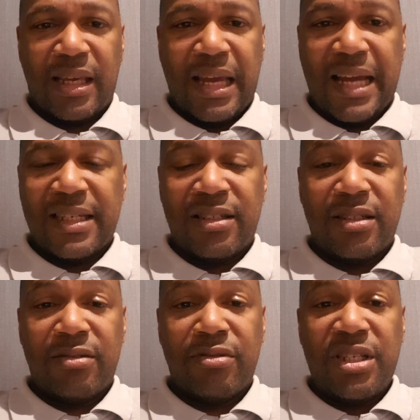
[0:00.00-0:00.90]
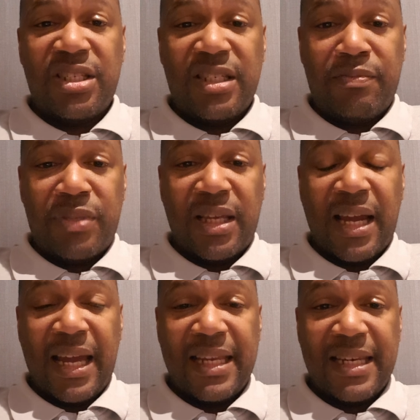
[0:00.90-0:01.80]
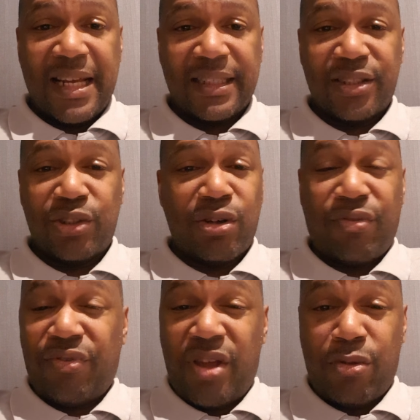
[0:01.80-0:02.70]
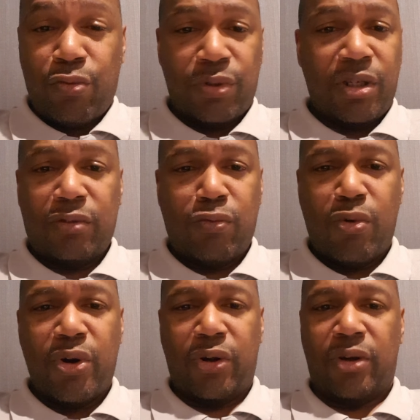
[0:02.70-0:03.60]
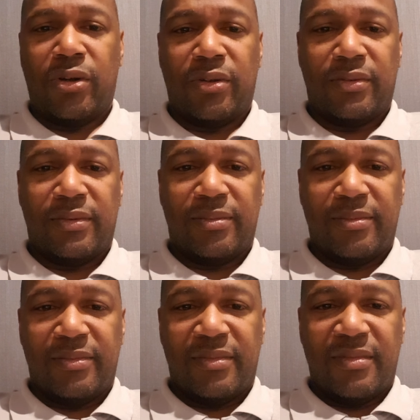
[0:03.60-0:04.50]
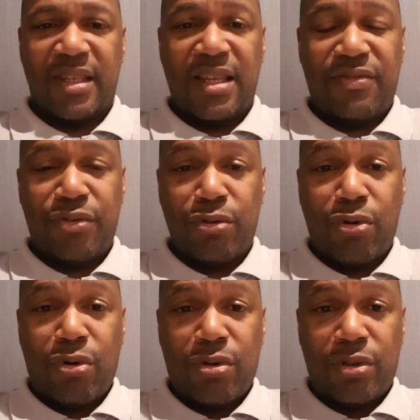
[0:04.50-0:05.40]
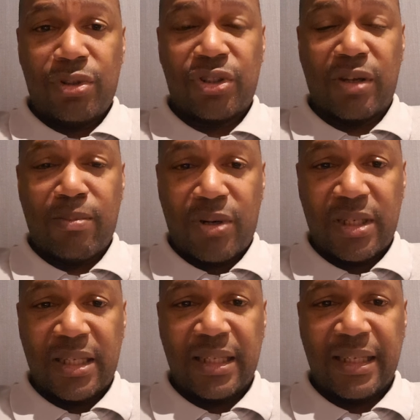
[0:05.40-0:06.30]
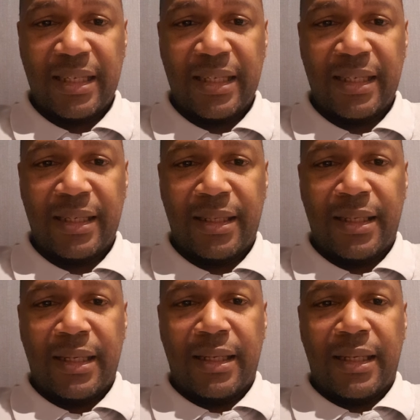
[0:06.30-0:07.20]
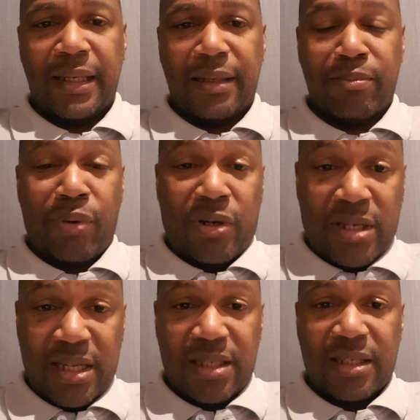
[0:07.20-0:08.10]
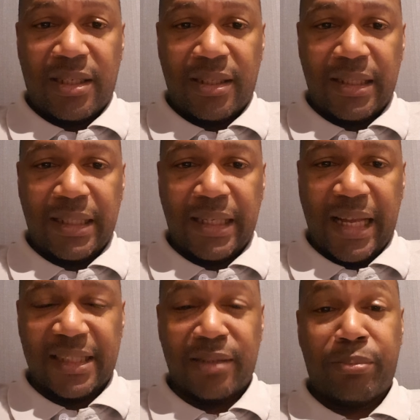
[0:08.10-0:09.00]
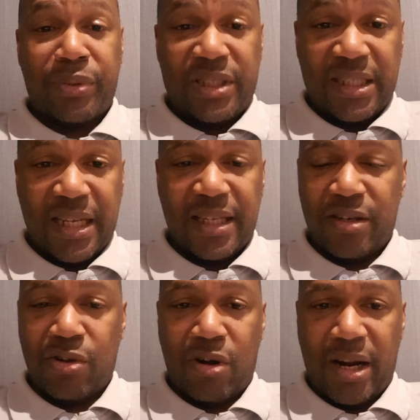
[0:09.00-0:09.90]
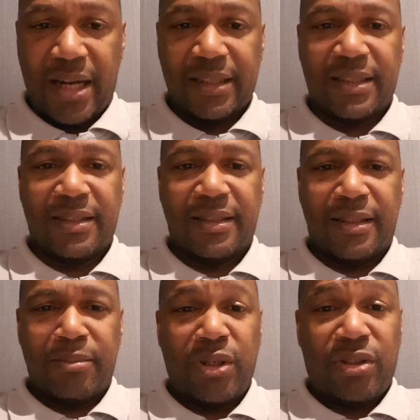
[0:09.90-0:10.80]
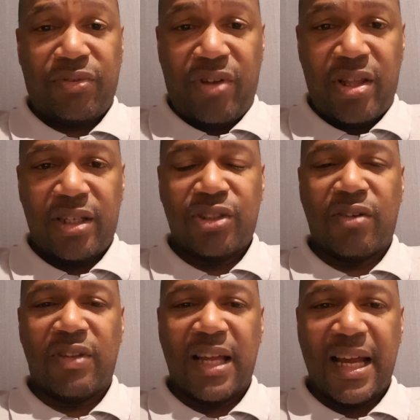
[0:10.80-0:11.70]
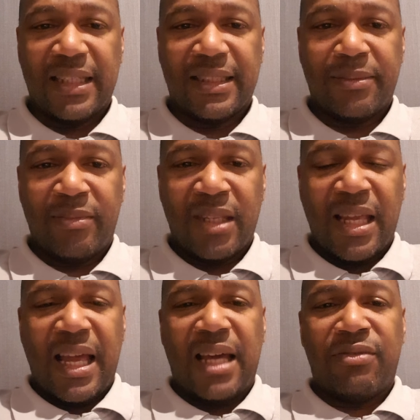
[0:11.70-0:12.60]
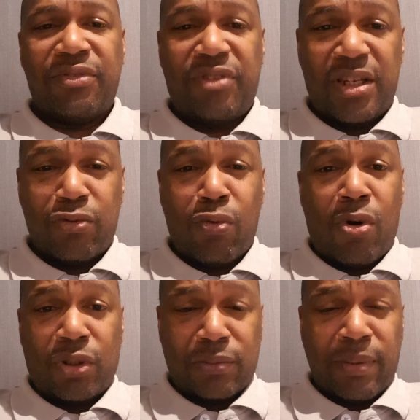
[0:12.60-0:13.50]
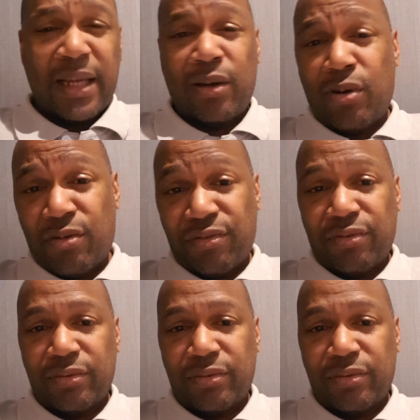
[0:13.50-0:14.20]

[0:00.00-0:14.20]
And the reason behind that is your faith will not work if you hold somebody in bondage as a prisoner in your heart. Because faith is of the heart, and faith works by love.